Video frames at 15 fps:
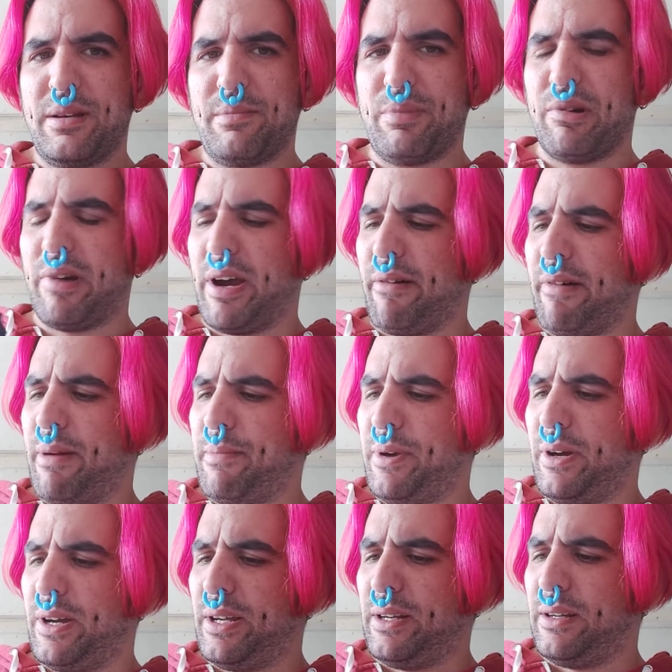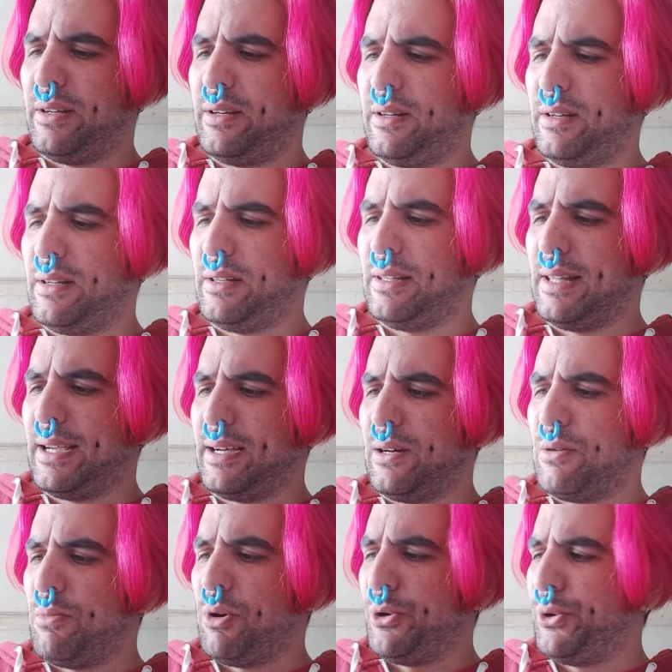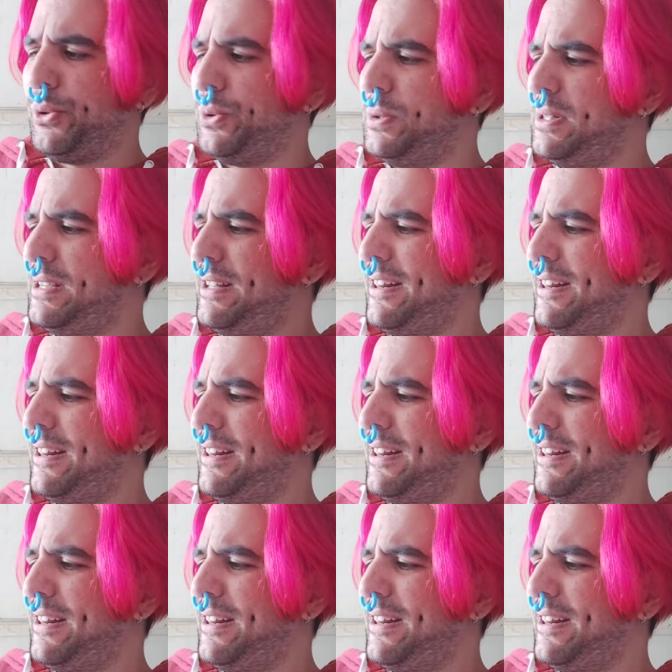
Beretta M9 Lego model,